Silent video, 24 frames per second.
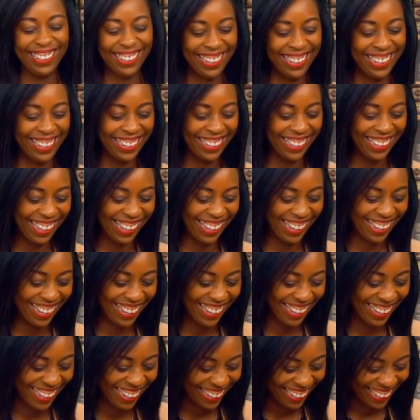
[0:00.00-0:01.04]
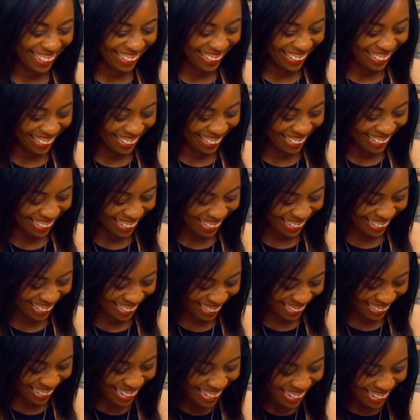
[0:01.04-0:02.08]

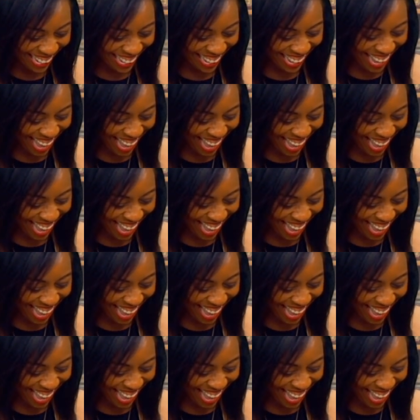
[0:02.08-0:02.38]
No words are spoken by the person on screen.